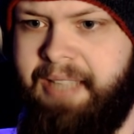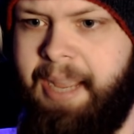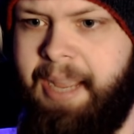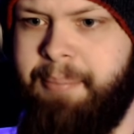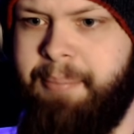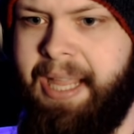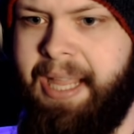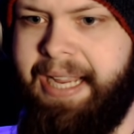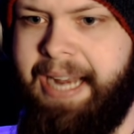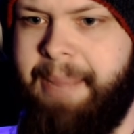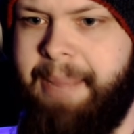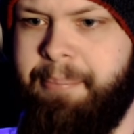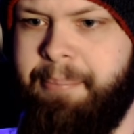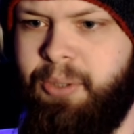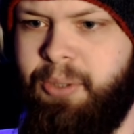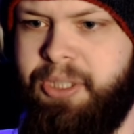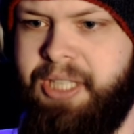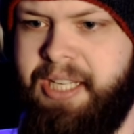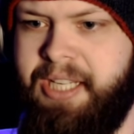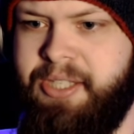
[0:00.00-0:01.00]
Yeah, I'm blocking that
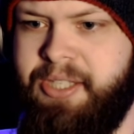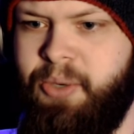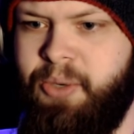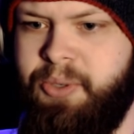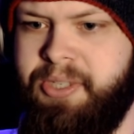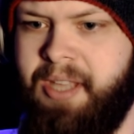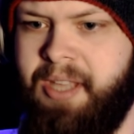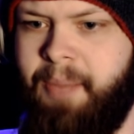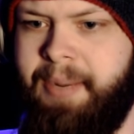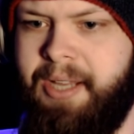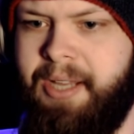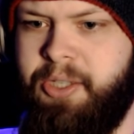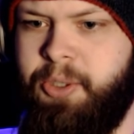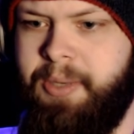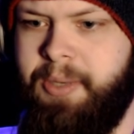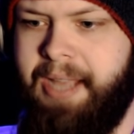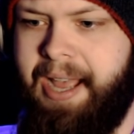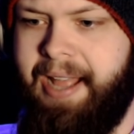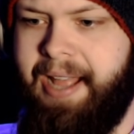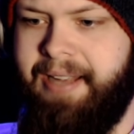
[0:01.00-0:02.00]
bullshit, too. Son, what
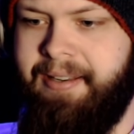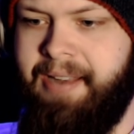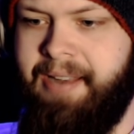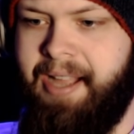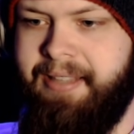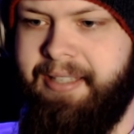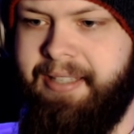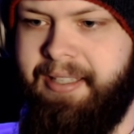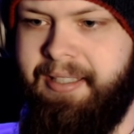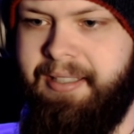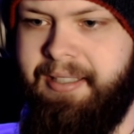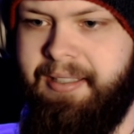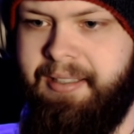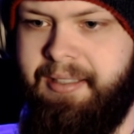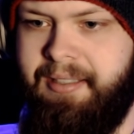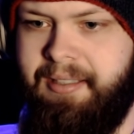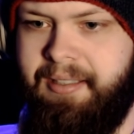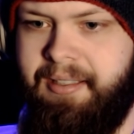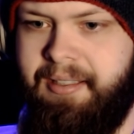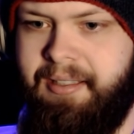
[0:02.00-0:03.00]
else you got? Nothing.
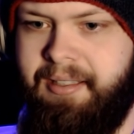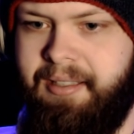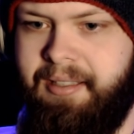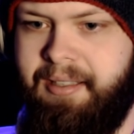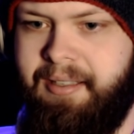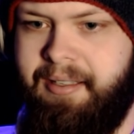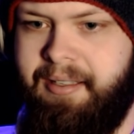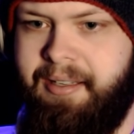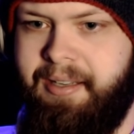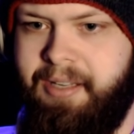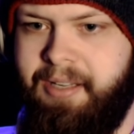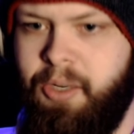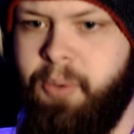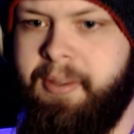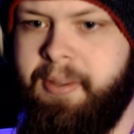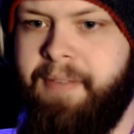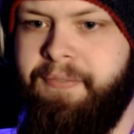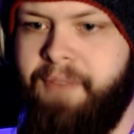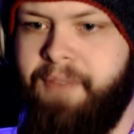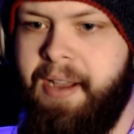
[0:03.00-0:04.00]
You know
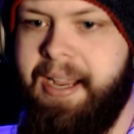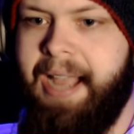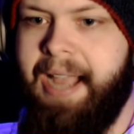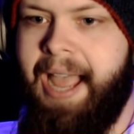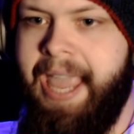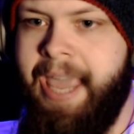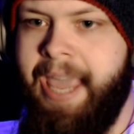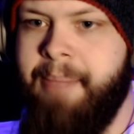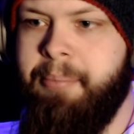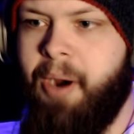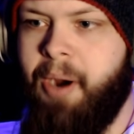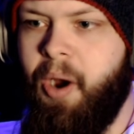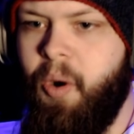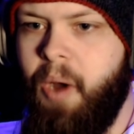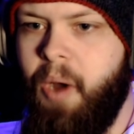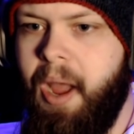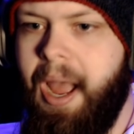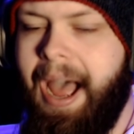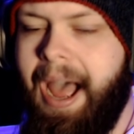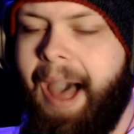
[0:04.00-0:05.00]
what the fuck I am,
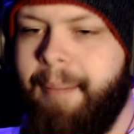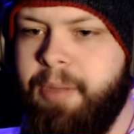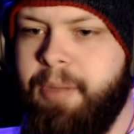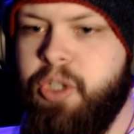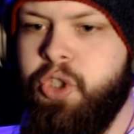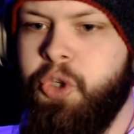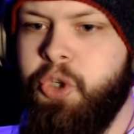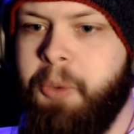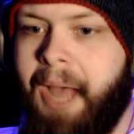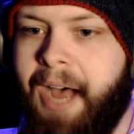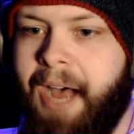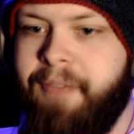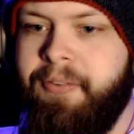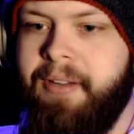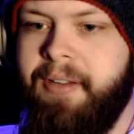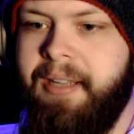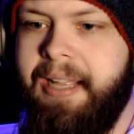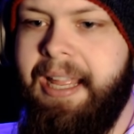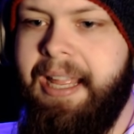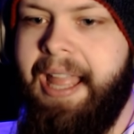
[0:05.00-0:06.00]
bro? I'm a true
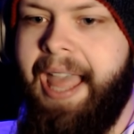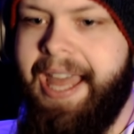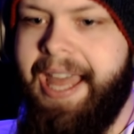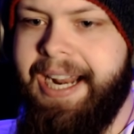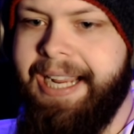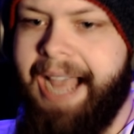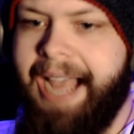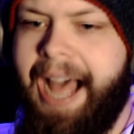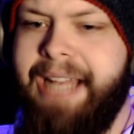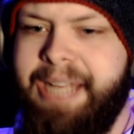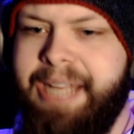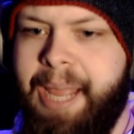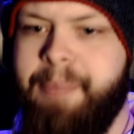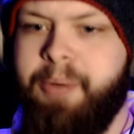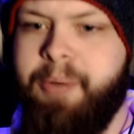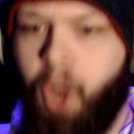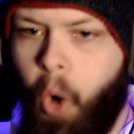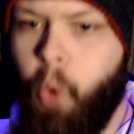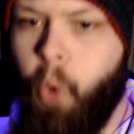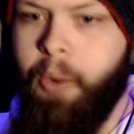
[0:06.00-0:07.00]
alpha and a
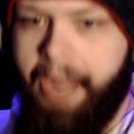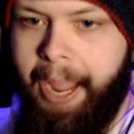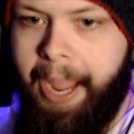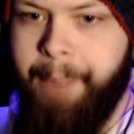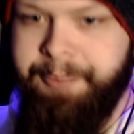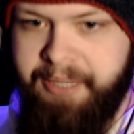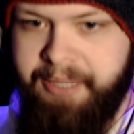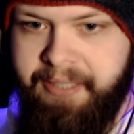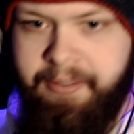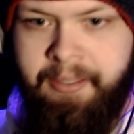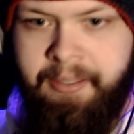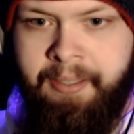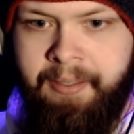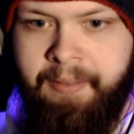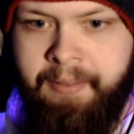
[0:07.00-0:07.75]
goddamn co-captain.